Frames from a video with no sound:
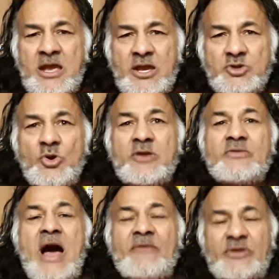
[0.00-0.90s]
You even
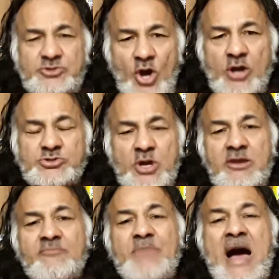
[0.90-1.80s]
have a choice to
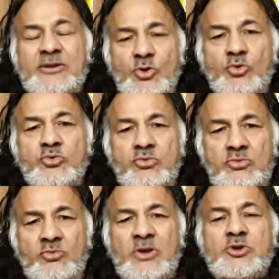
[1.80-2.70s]
give Bandu
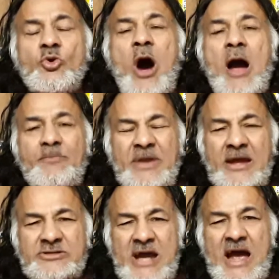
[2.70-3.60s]
with URP a
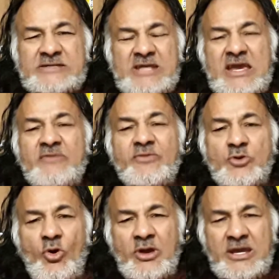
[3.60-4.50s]
chance, even
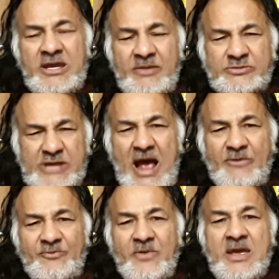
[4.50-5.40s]
though he
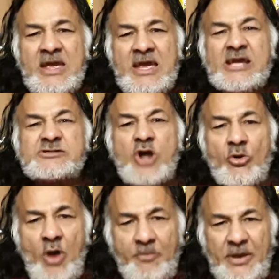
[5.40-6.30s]
himself is
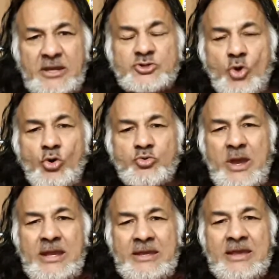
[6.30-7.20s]
corrupt in his own
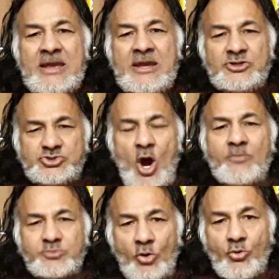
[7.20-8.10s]
way.
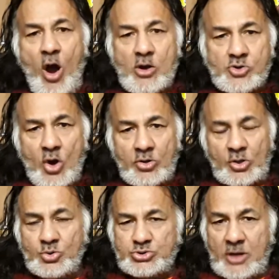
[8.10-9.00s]
Jumped to wrong
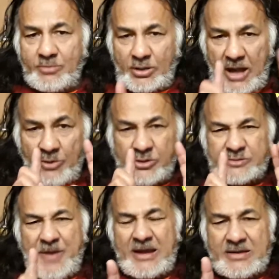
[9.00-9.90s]
conclusion, but I
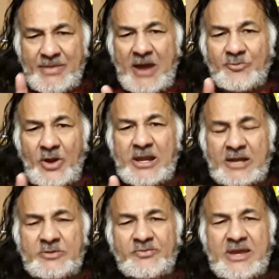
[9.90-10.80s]
respect the man for a
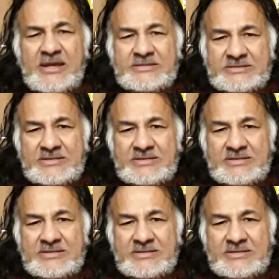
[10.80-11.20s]
lot of things.